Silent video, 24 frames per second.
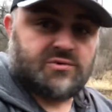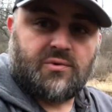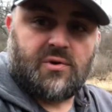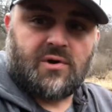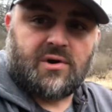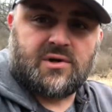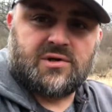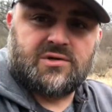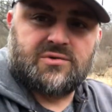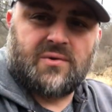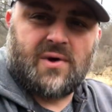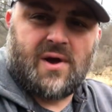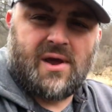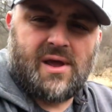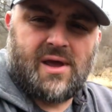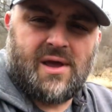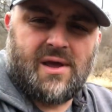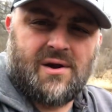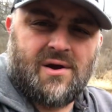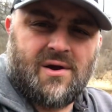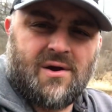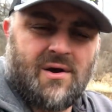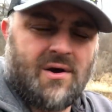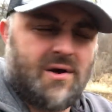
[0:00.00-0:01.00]
work its way
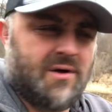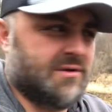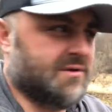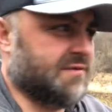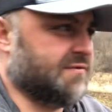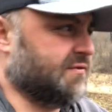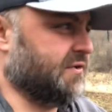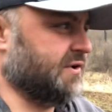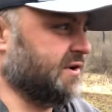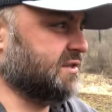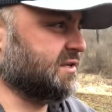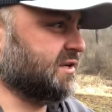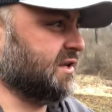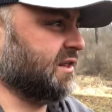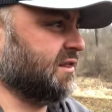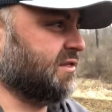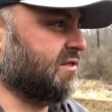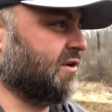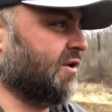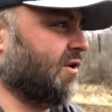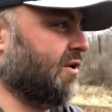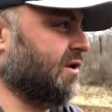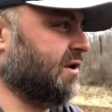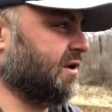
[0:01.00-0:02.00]
in. All the freezing and
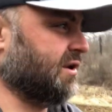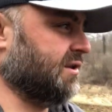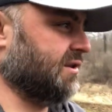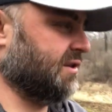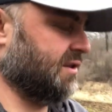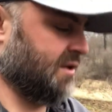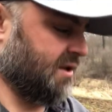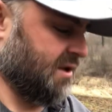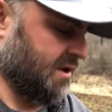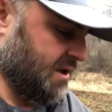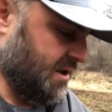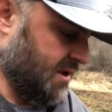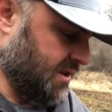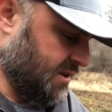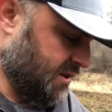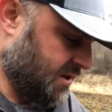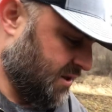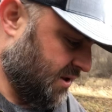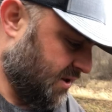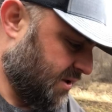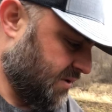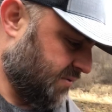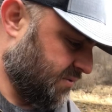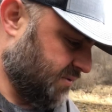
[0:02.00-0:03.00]
thawing and
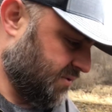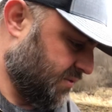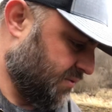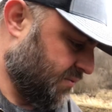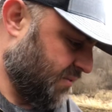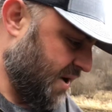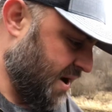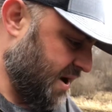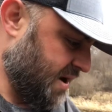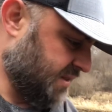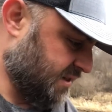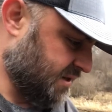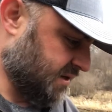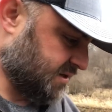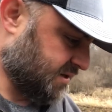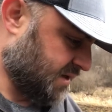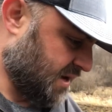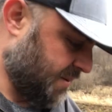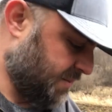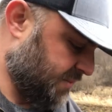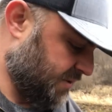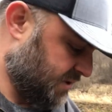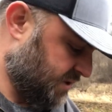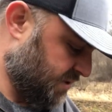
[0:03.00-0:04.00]
the rain that's
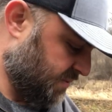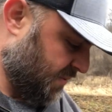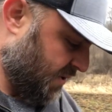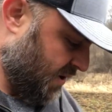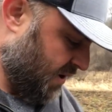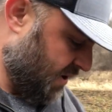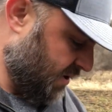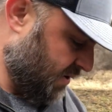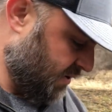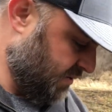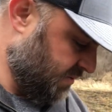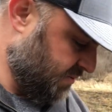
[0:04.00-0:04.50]
coming tomorrow